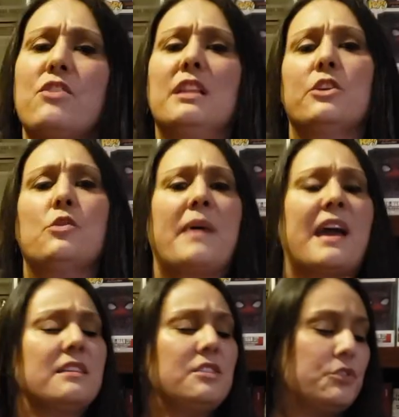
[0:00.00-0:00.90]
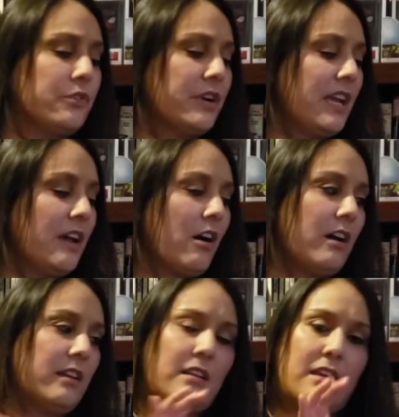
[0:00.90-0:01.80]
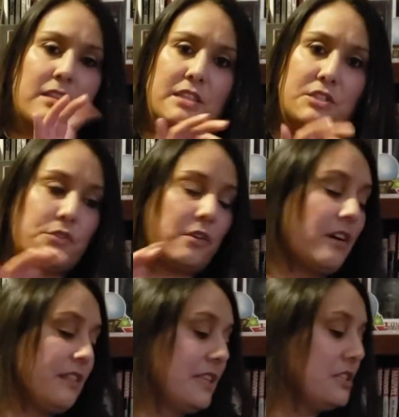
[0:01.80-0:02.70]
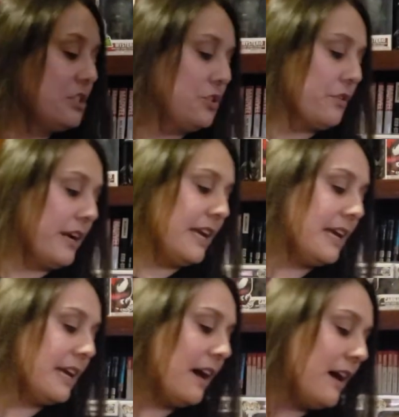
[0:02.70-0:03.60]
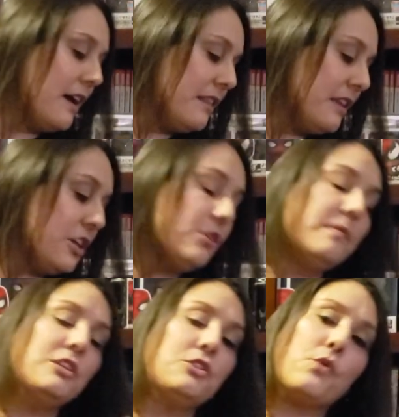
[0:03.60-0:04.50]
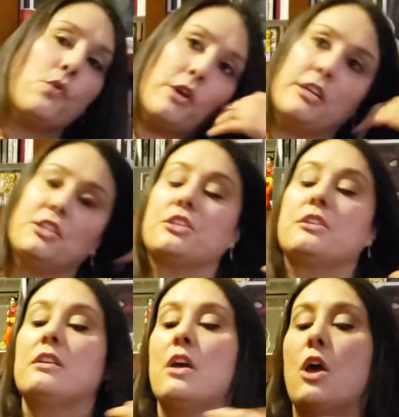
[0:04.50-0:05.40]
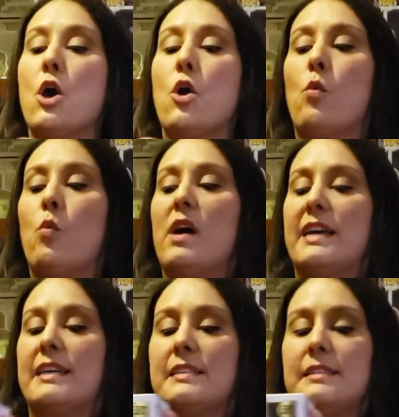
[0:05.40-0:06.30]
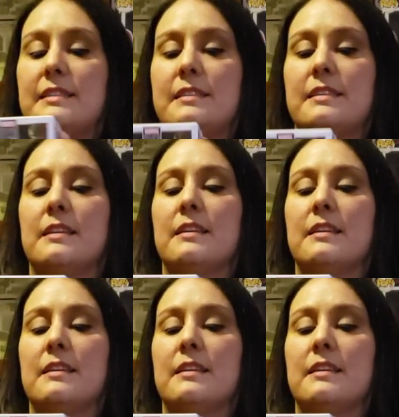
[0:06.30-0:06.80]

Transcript: a little backstory on this story, the Human Torch was